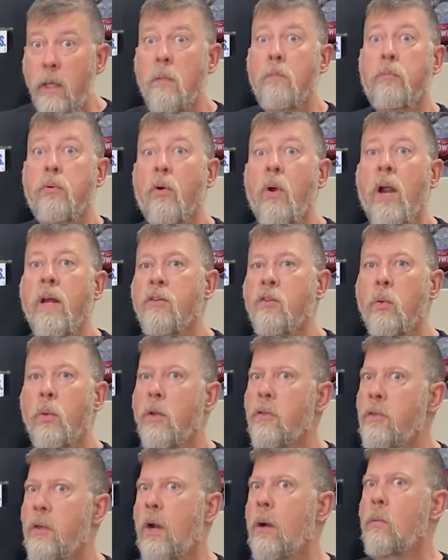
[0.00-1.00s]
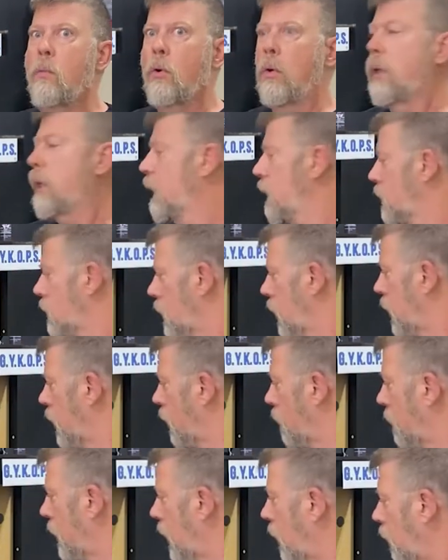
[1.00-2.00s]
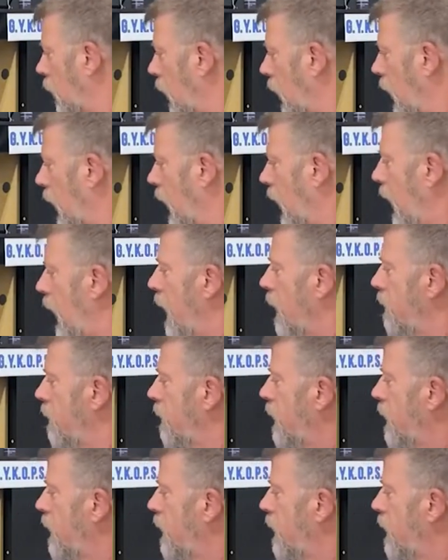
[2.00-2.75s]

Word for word: impressed with and I'm really excited about, and